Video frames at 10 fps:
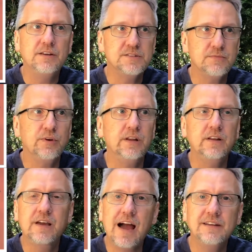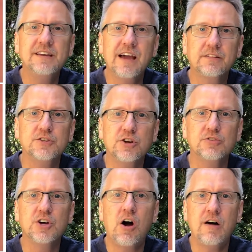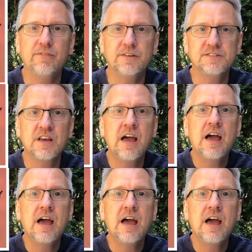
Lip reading: You simply need to contact the church office,